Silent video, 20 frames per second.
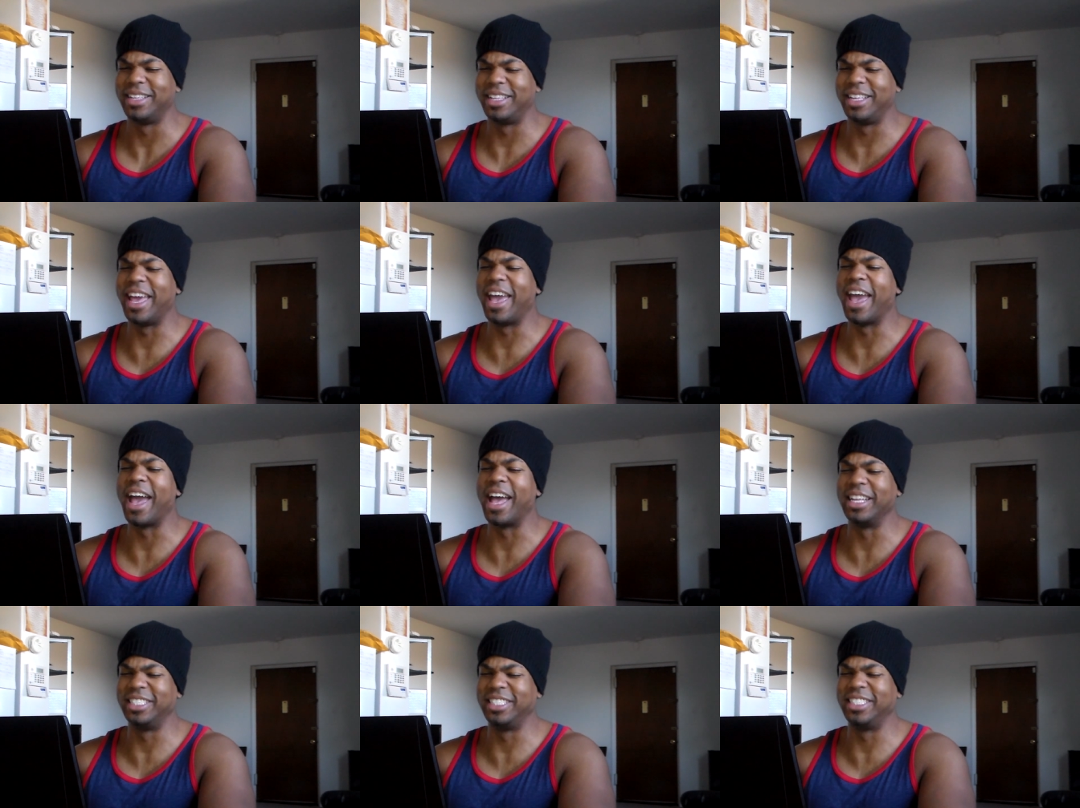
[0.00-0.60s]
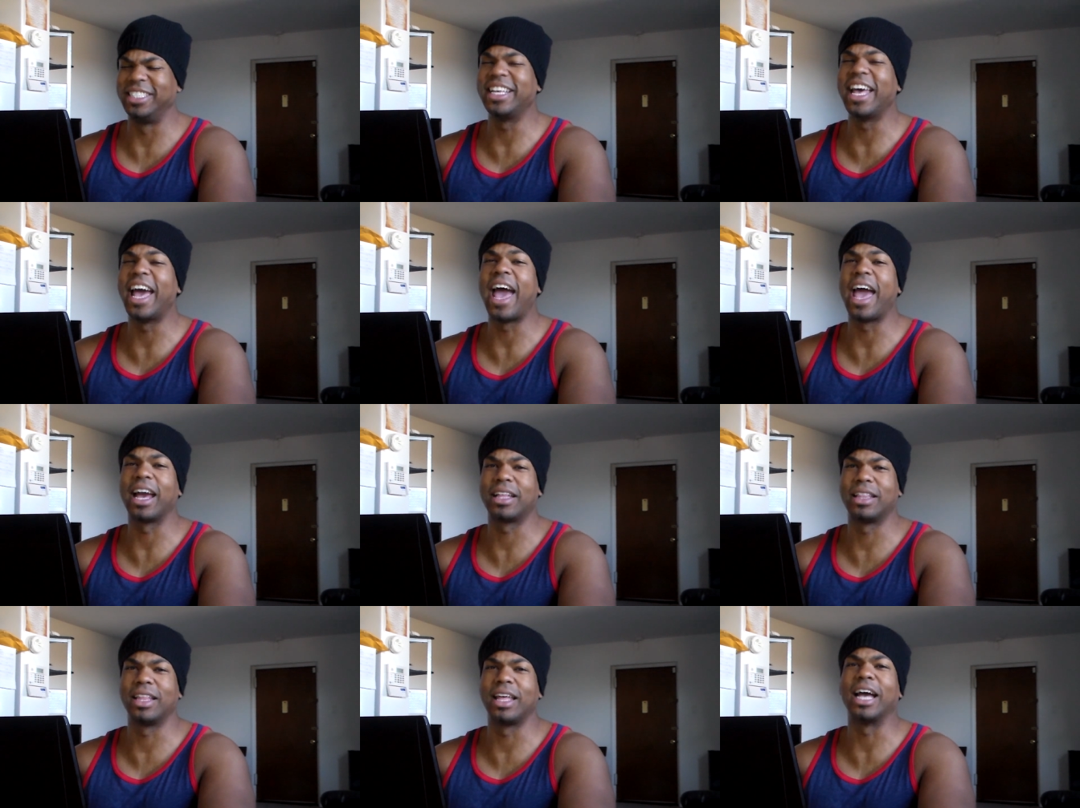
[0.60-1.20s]
Yeah,
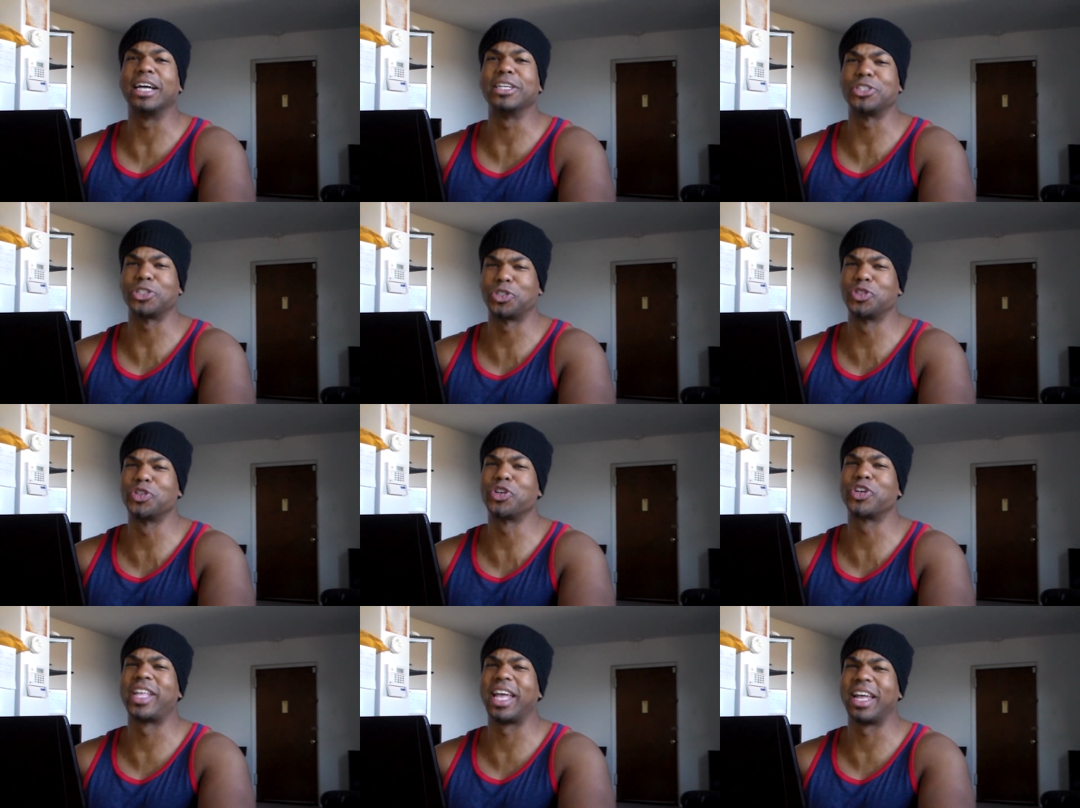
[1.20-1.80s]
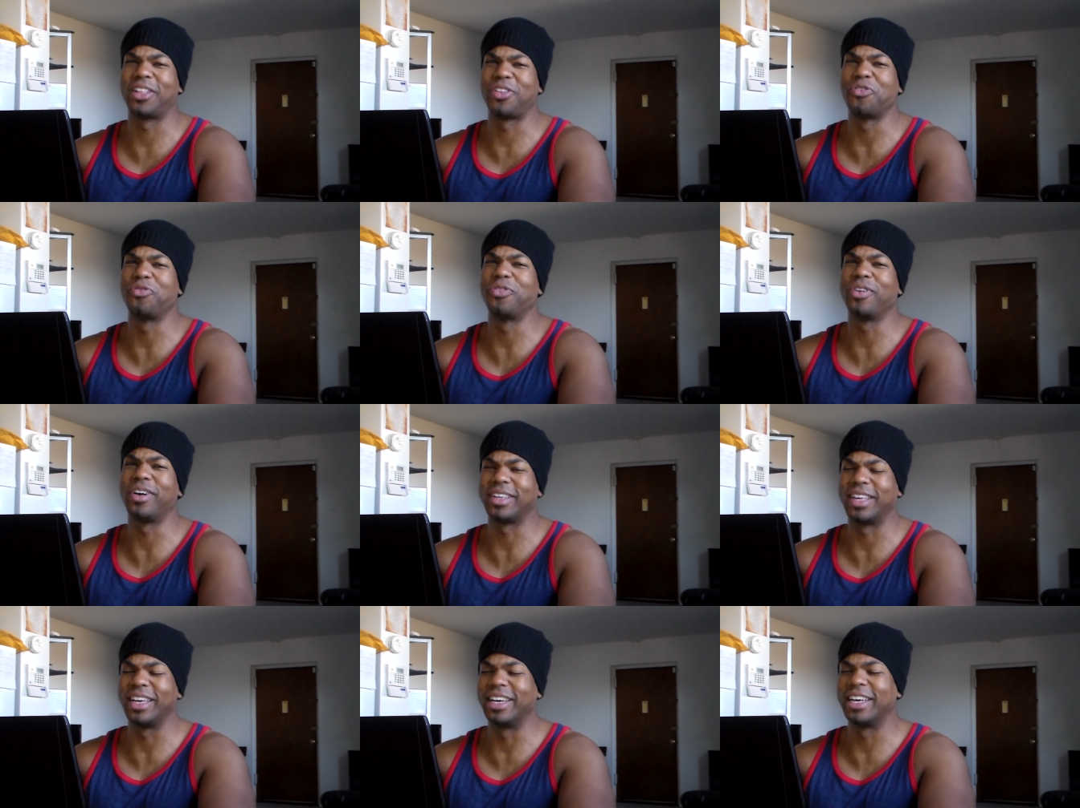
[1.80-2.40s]
exactly. I just looked at the
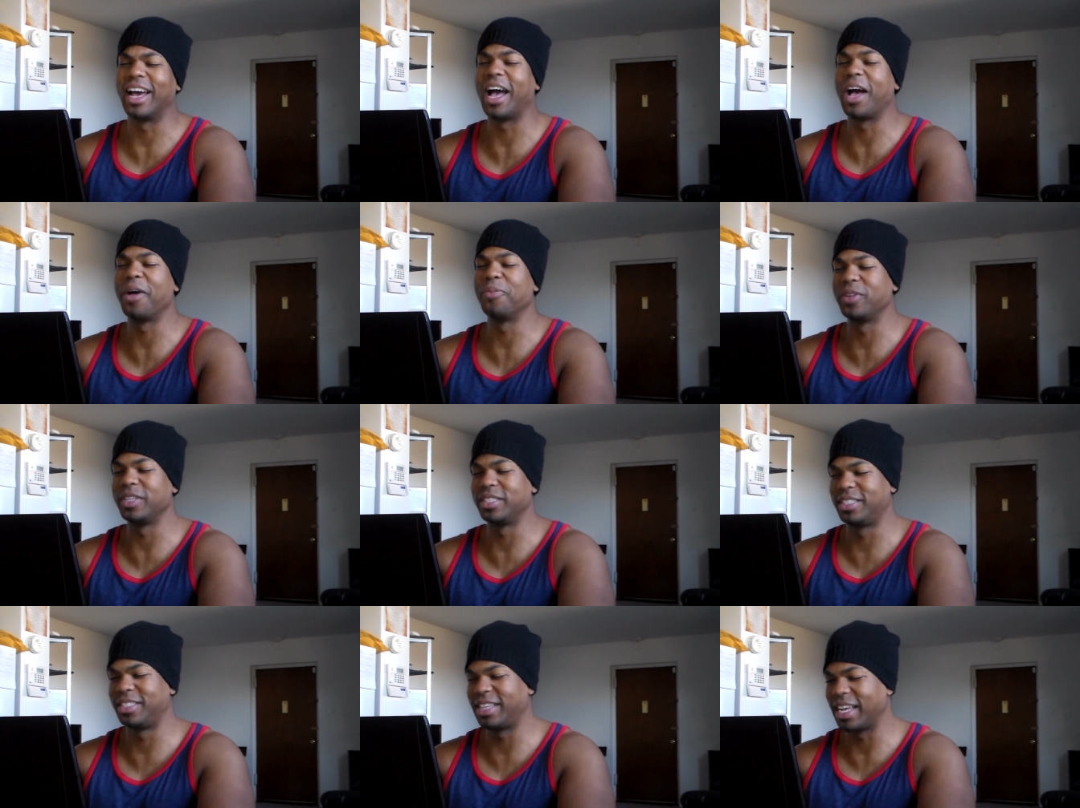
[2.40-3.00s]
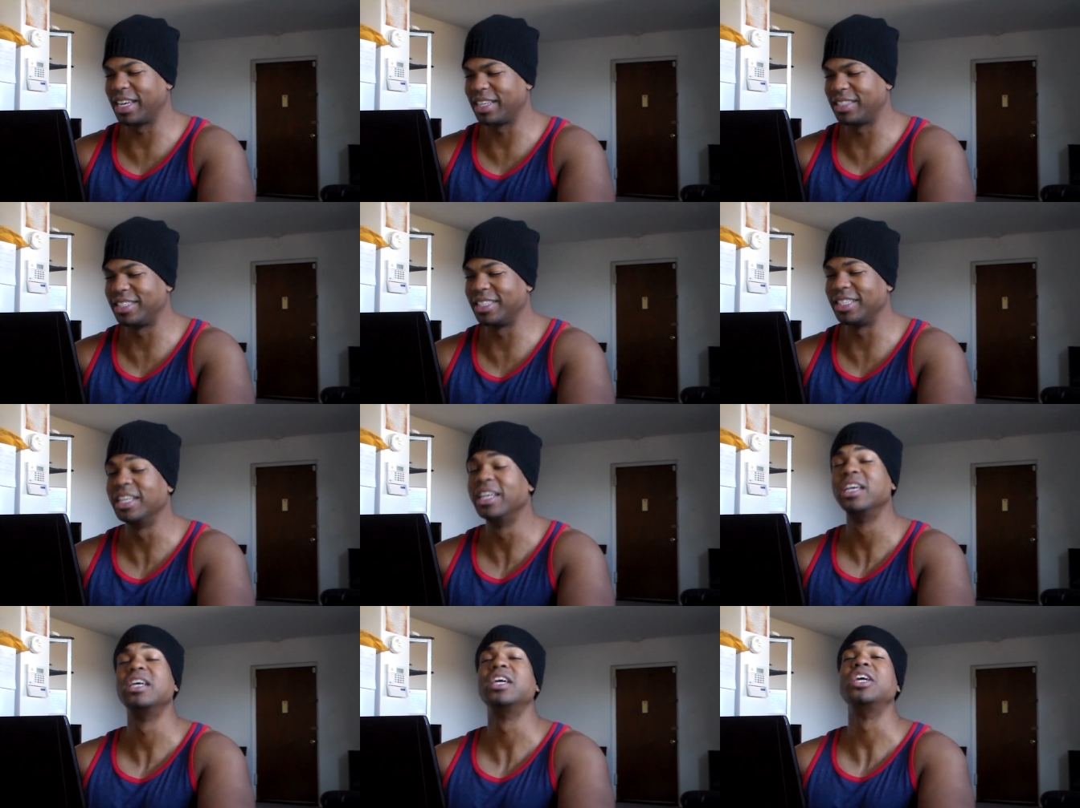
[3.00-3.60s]
fucking comment
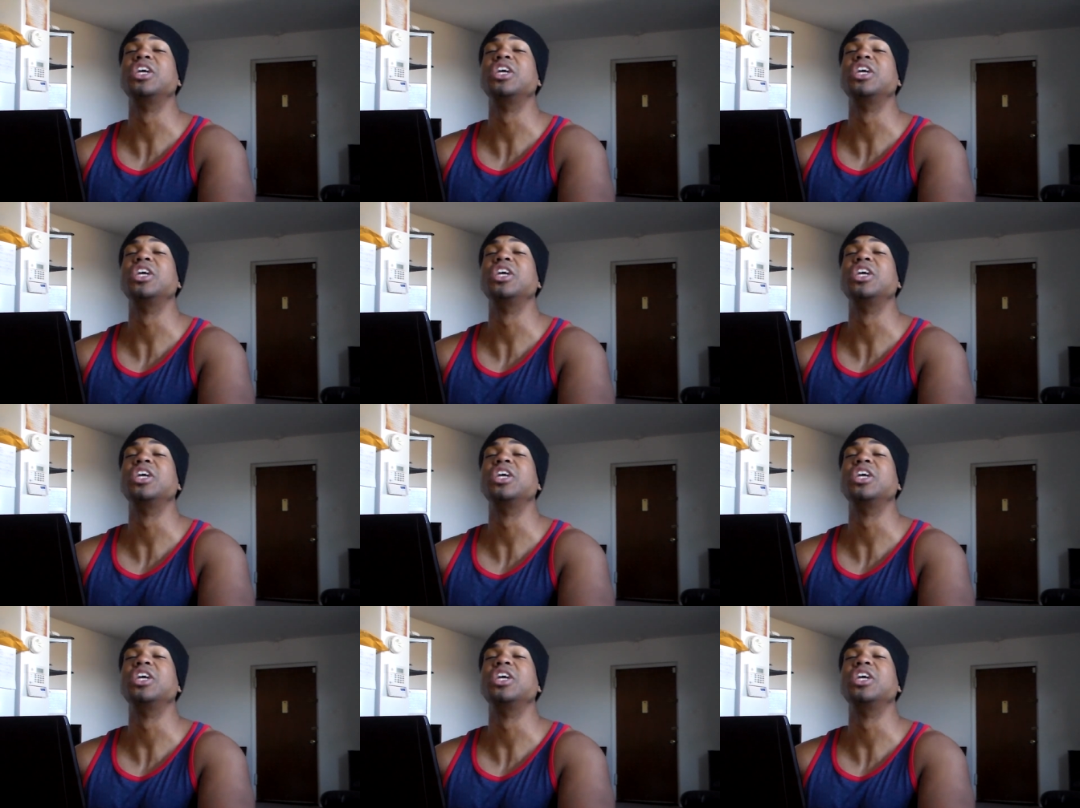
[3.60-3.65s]
section.